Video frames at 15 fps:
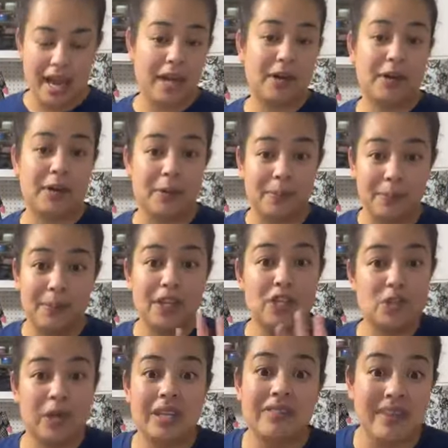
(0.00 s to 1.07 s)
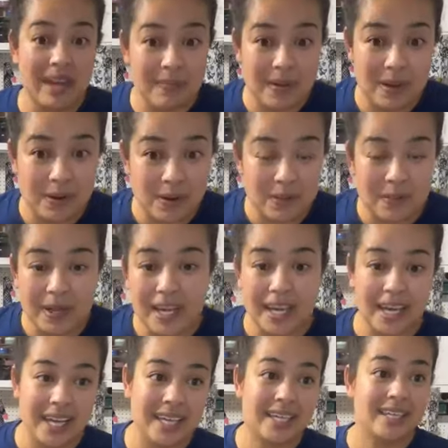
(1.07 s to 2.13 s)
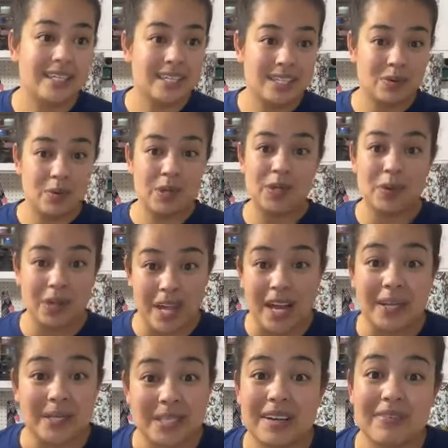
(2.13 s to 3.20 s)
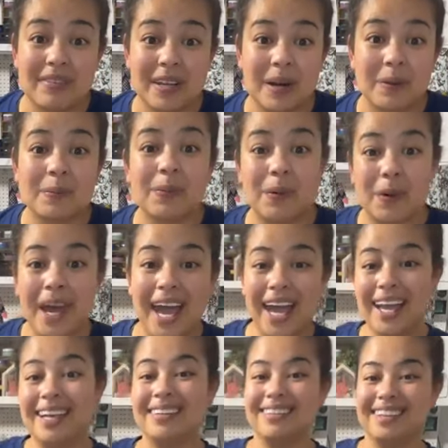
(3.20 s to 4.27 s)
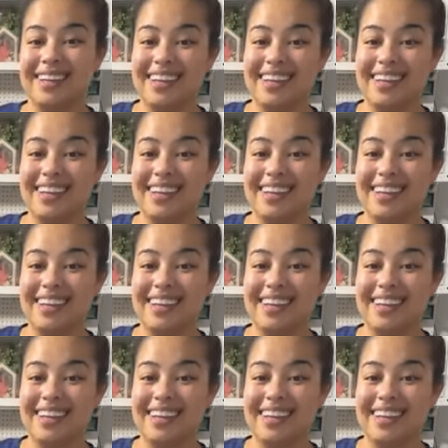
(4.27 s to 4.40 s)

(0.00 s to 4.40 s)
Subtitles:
I don't know. But join the VIP group because we do a lot of stuff in there. Okay?